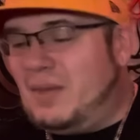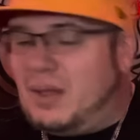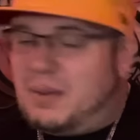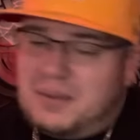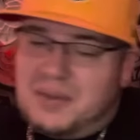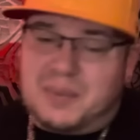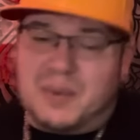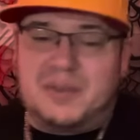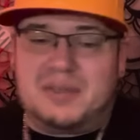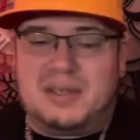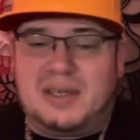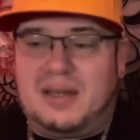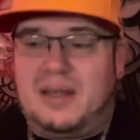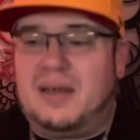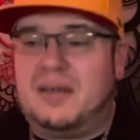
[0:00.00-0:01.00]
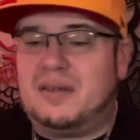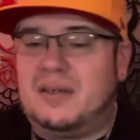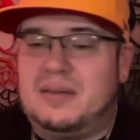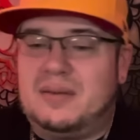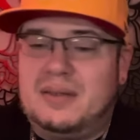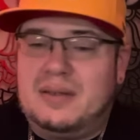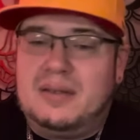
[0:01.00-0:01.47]
This person can handle
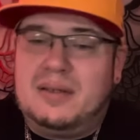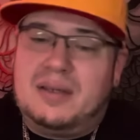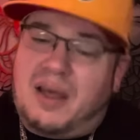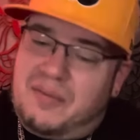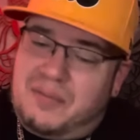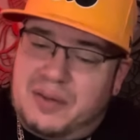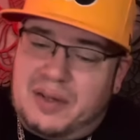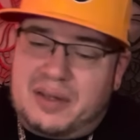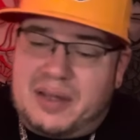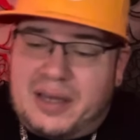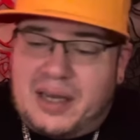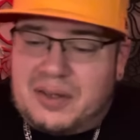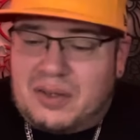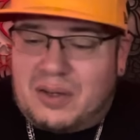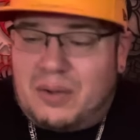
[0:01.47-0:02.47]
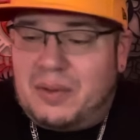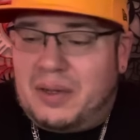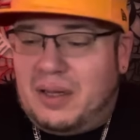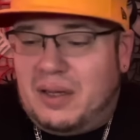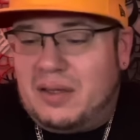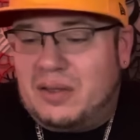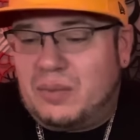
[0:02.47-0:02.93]
it. I feel like they got their own
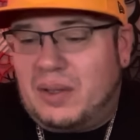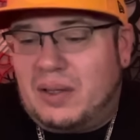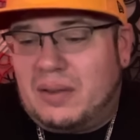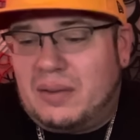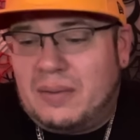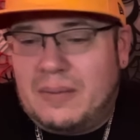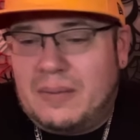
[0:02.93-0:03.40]
heat as well.